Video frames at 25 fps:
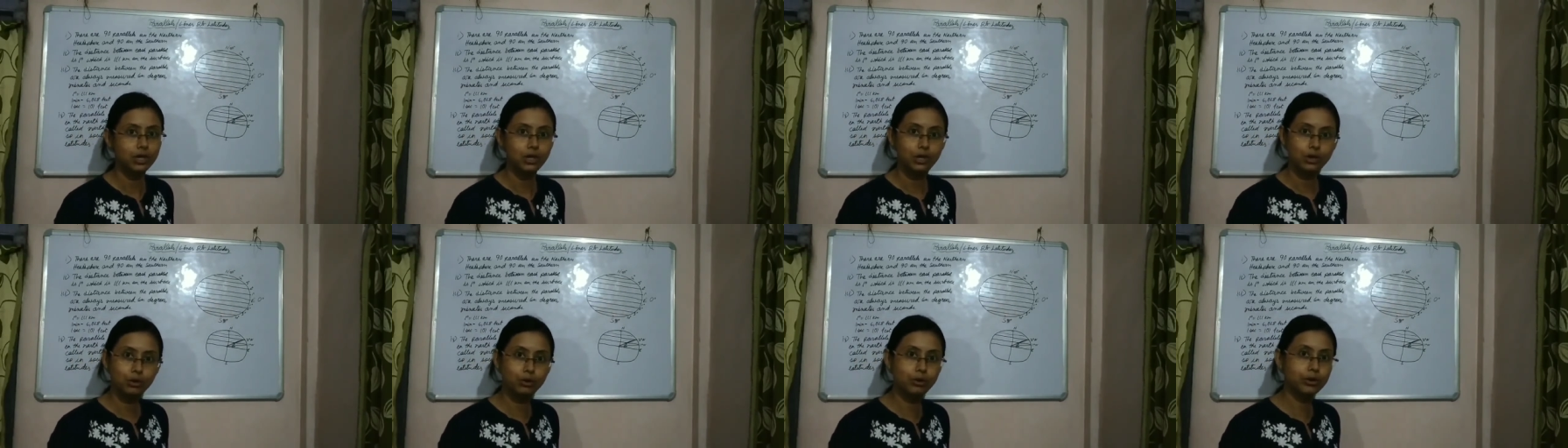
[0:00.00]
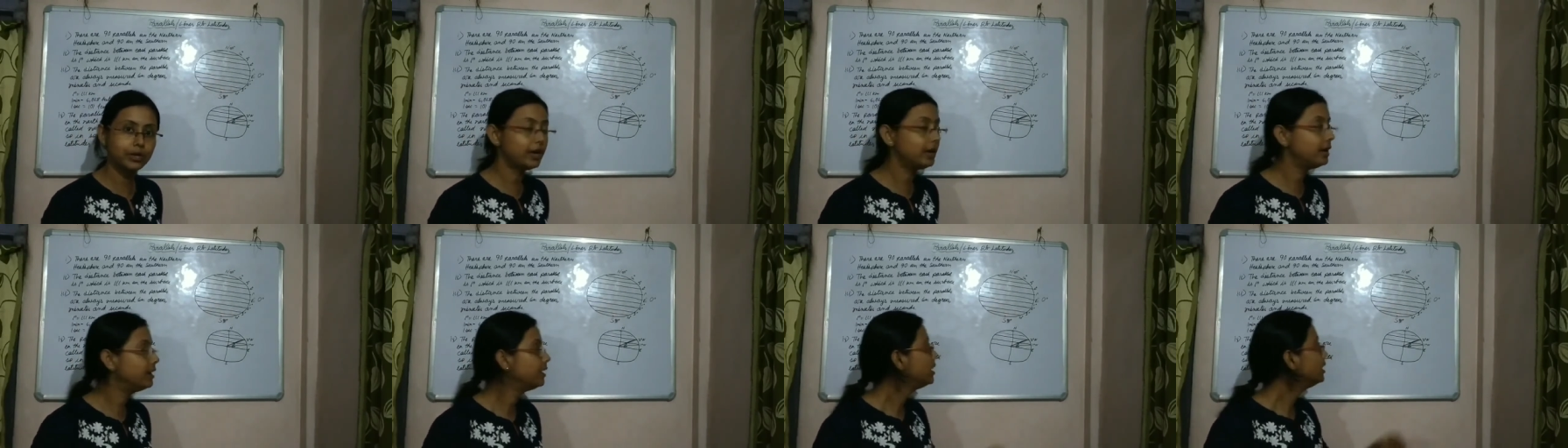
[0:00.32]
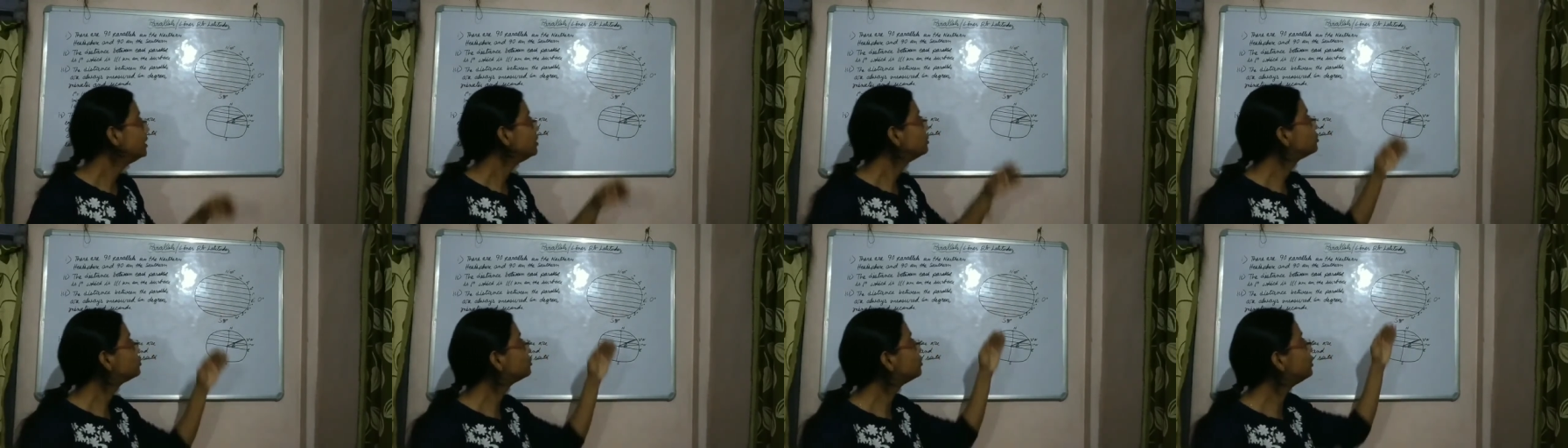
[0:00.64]
Okay,
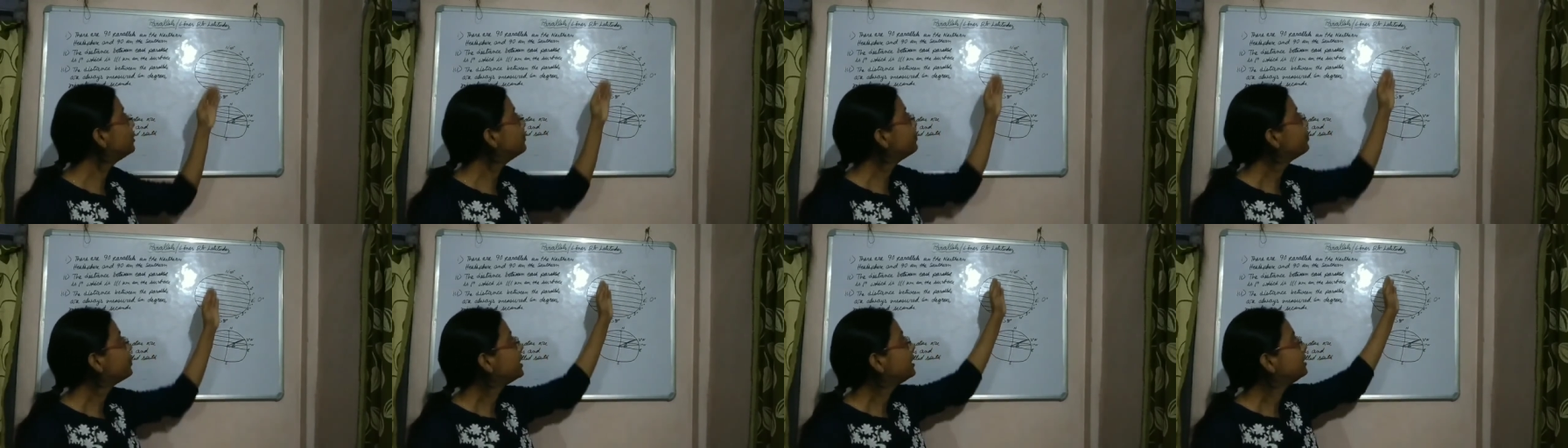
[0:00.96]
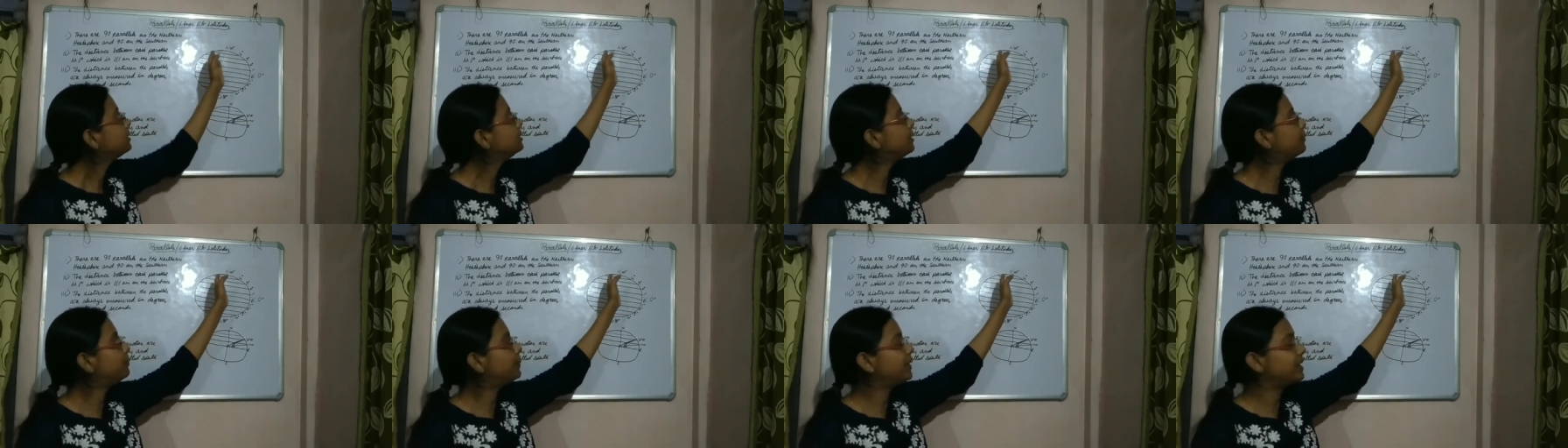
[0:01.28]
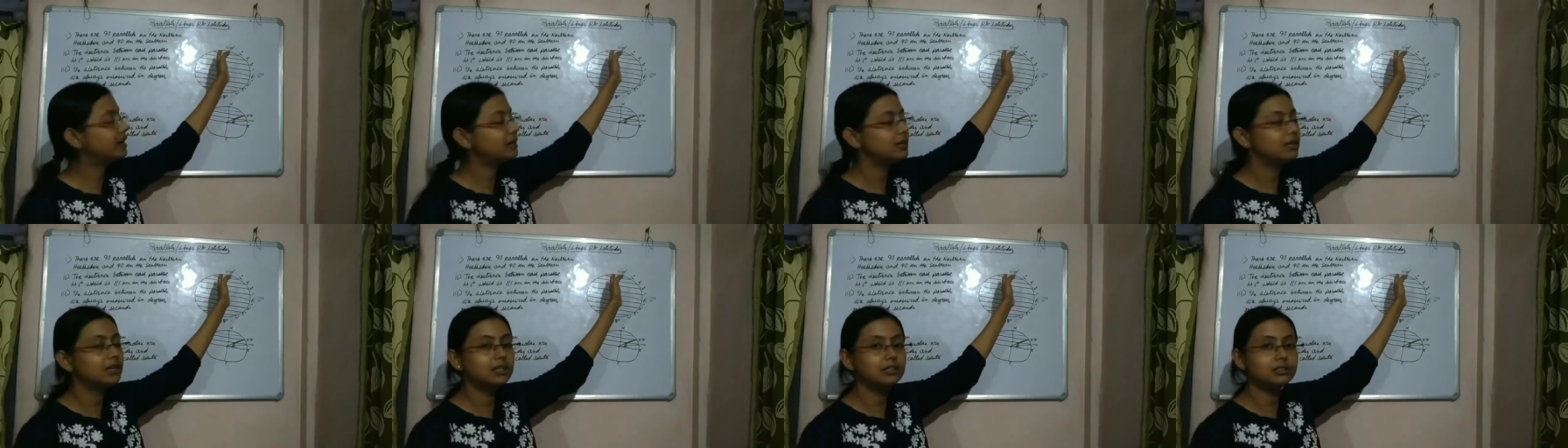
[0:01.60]
so the
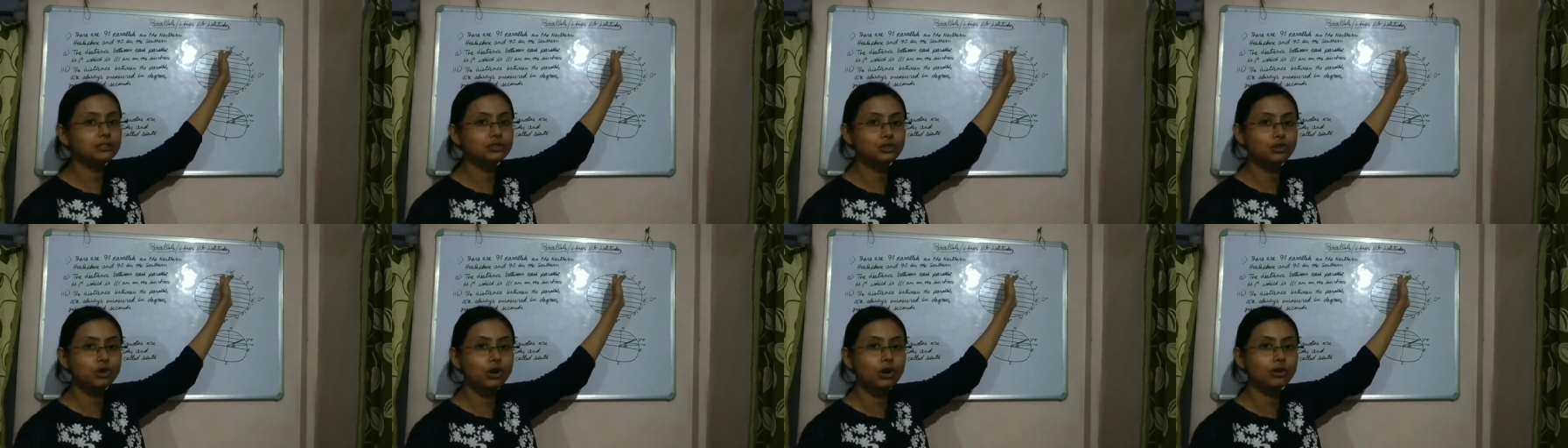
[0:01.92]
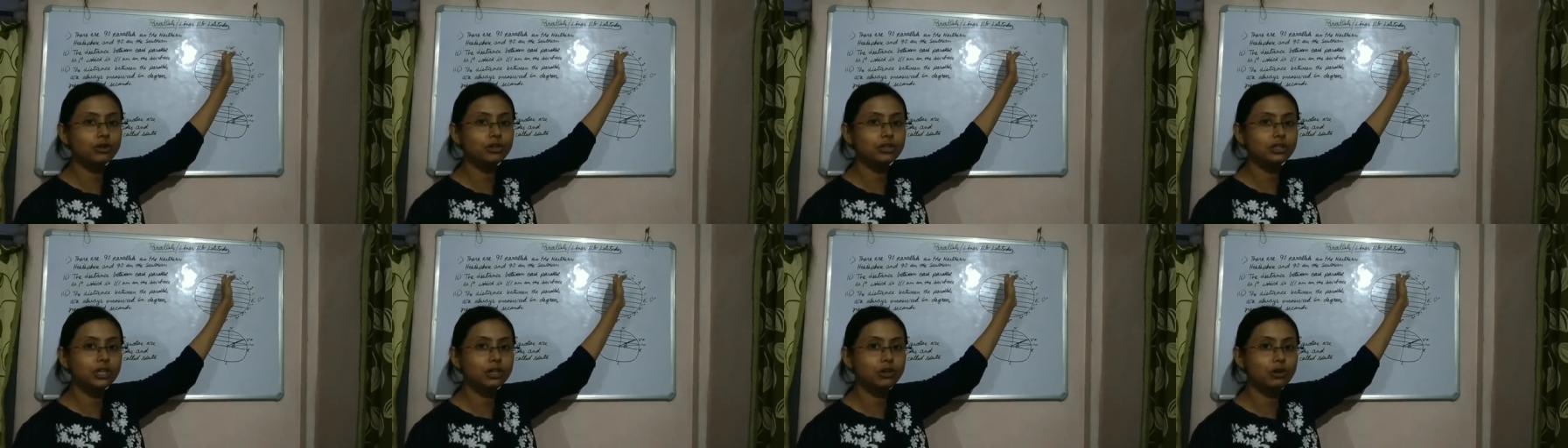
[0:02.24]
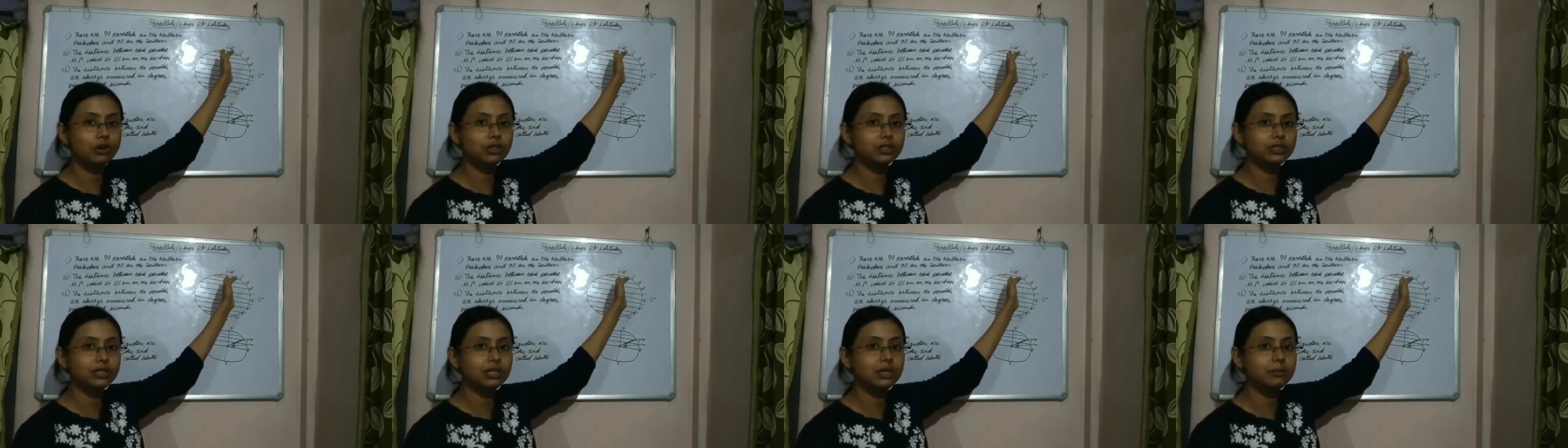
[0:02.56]
parallels drawn on the
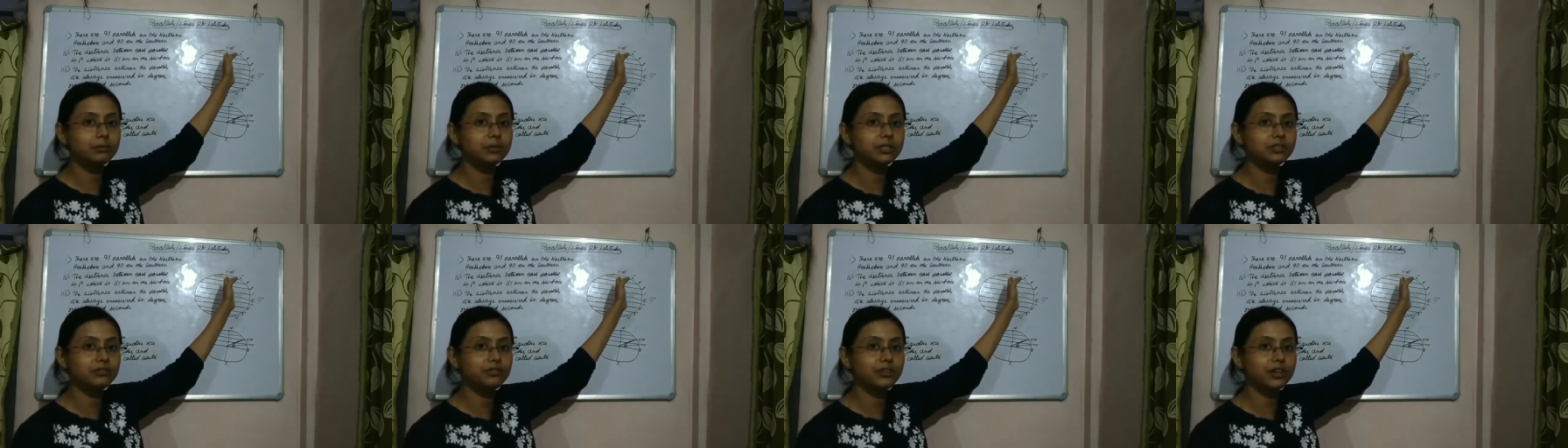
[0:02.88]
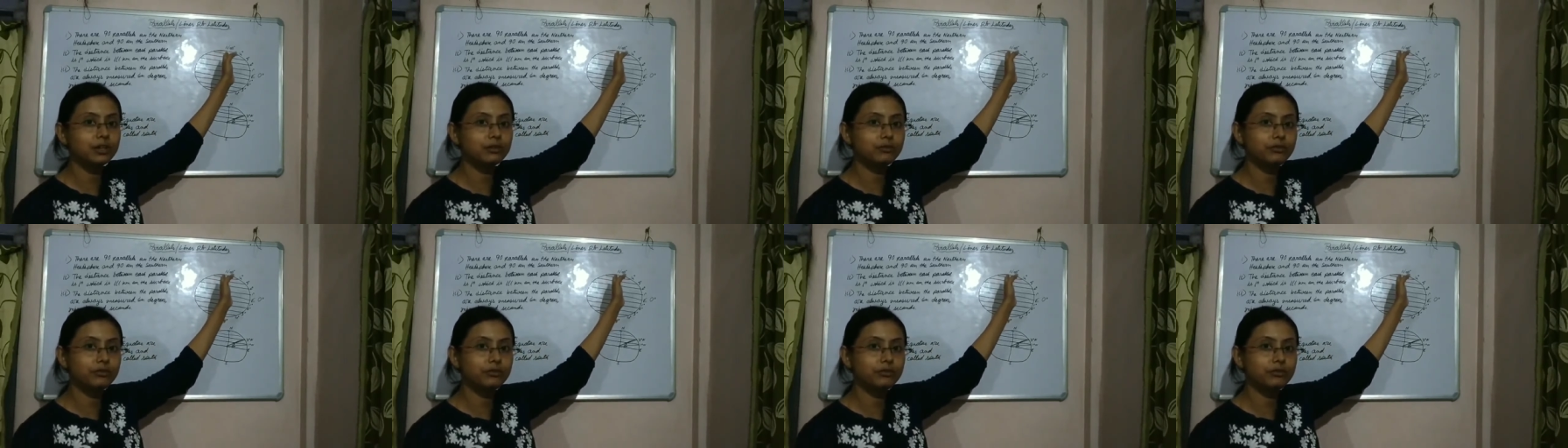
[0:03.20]
northern hemisphere,